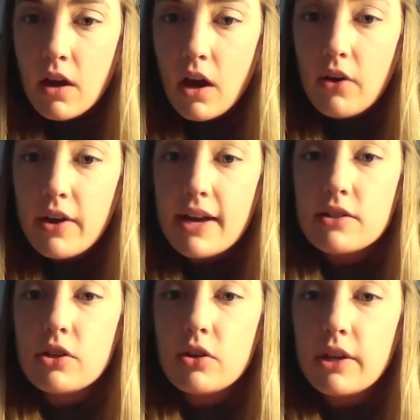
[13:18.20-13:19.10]
Yeah,
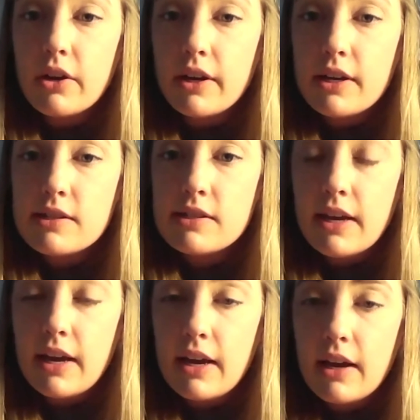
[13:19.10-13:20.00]
so there is
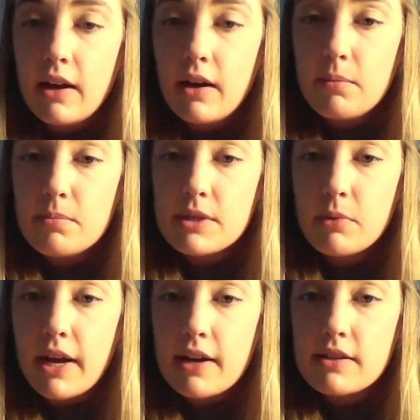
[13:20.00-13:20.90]
a,
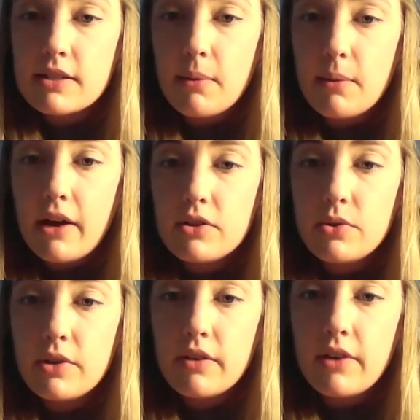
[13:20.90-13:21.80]
someone asked about
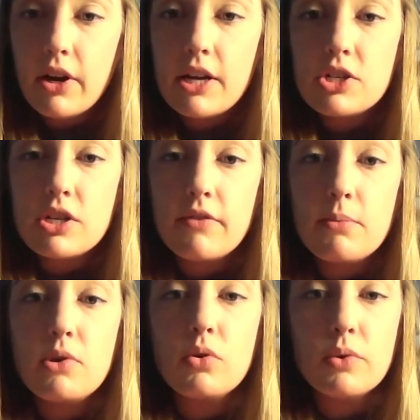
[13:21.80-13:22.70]
doing a variation of a
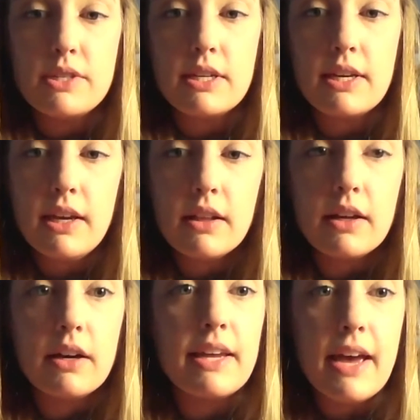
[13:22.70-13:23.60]
mule with
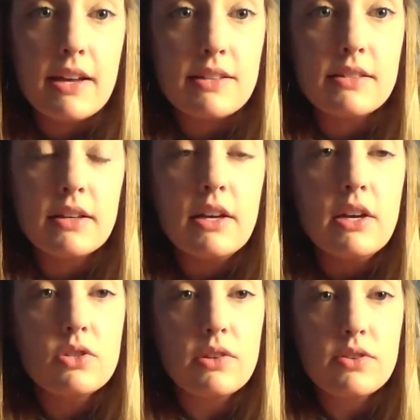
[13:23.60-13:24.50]
tequila. Yes,
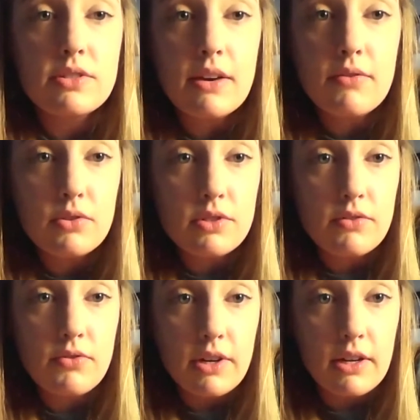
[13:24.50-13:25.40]
so there's several
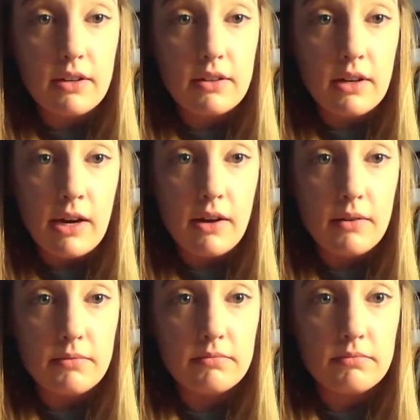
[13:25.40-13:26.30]
different
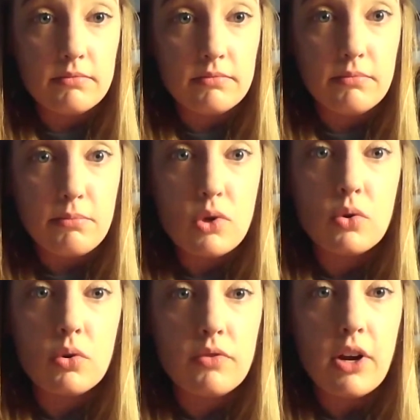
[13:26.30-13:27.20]

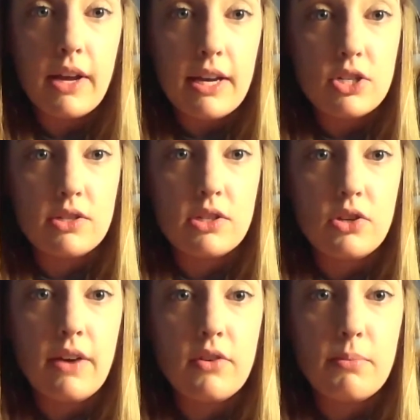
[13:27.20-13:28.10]
mule variations. So you
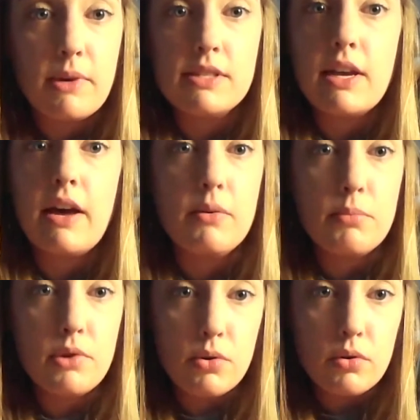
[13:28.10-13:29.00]
have your mezcal
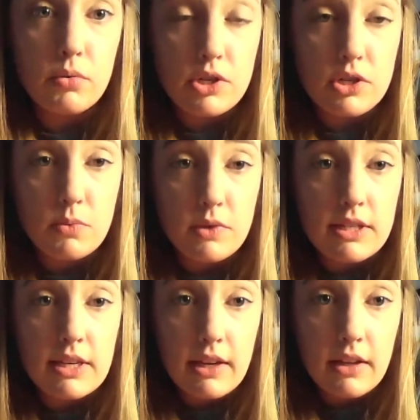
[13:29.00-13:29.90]
mule, which is with
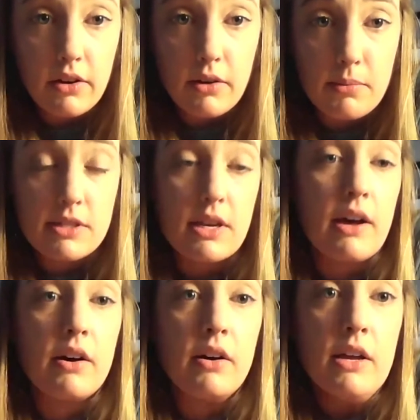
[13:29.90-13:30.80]
tequila or
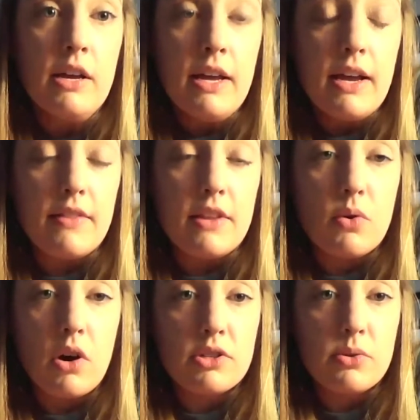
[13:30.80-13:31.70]
mezcal, and then you
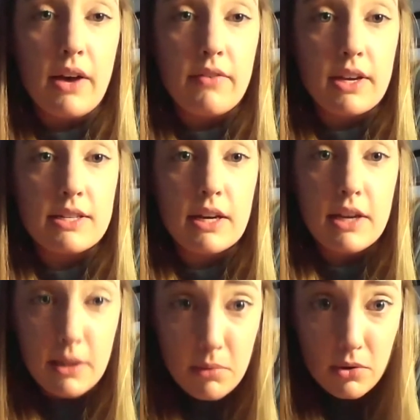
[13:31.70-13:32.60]
also have a
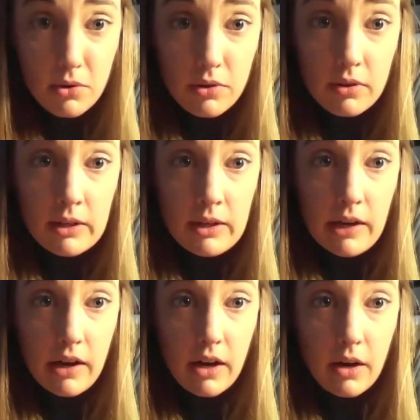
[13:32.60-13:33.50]
Kentucky mule
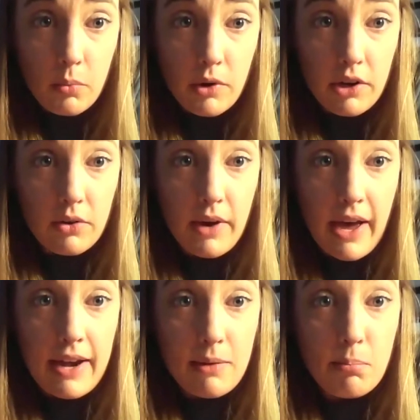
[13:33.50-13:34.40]
where you
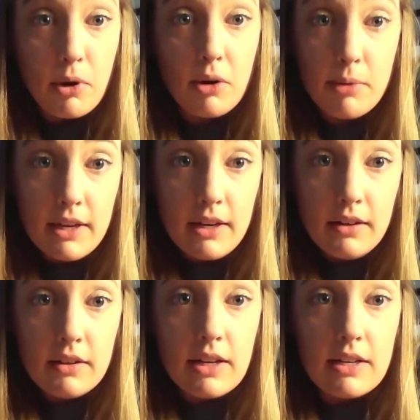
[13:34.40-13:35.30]
add in bourbon.
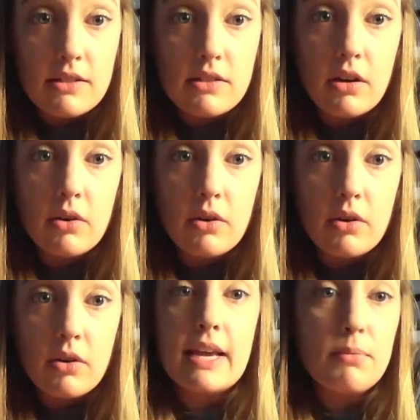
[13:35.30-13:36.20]
And so it's the
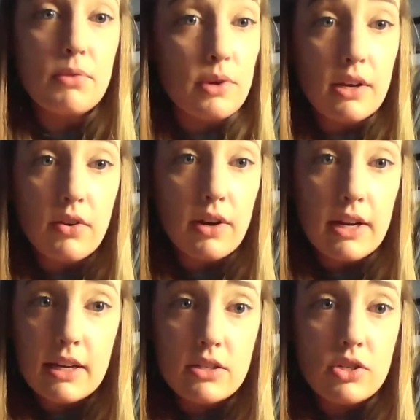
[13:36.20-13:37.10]
same 3
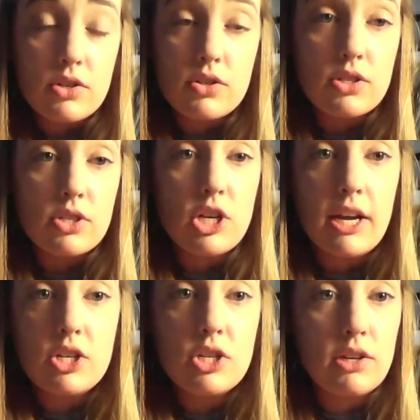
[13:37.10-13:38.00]
ingredients, you're just
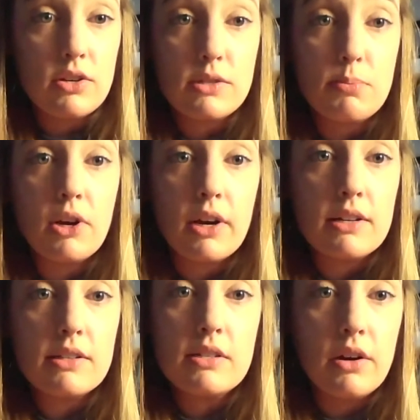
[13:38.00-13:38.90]
changing your spirit.
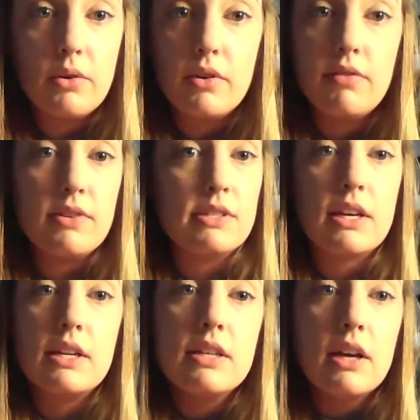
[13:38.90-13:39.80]
So if it's the
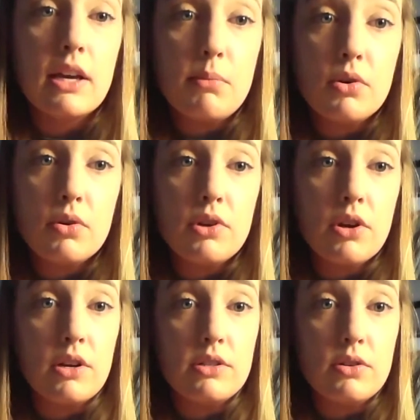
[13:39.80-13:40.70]
Kentucky mule, you're
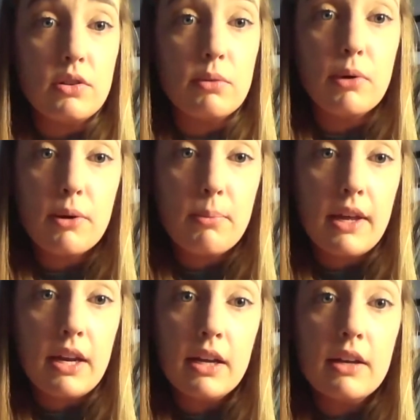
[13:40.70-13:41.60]
gonna do the
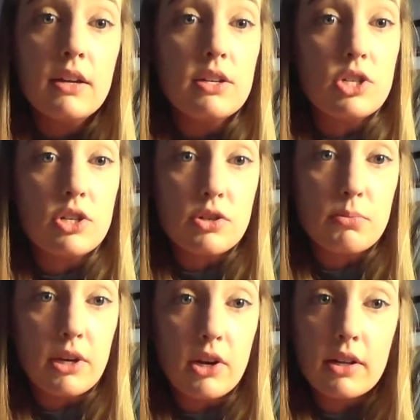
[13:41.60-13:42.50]
bourbon, ginger
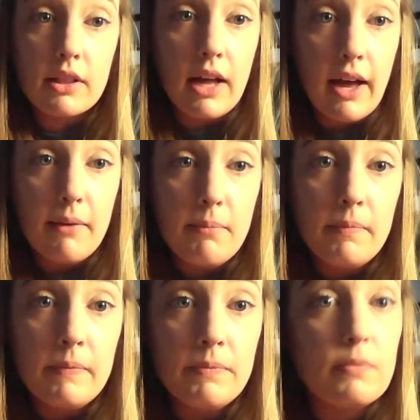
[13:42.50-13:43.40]
beer, and lime.
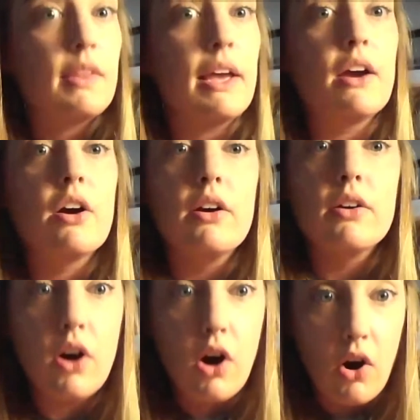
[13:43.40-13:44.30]
They are
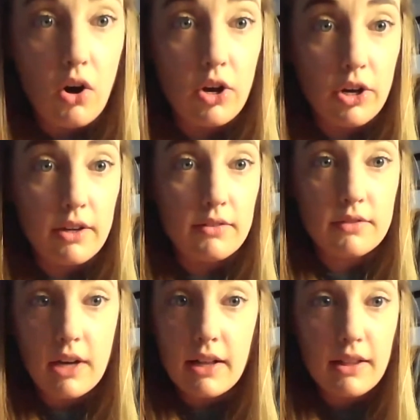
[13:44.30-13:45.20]
all good.
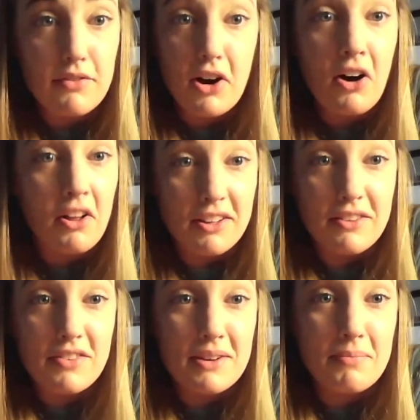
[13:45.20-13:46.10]
I love all
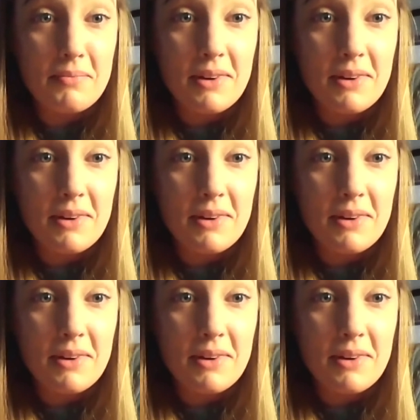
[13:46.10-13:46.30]
of them.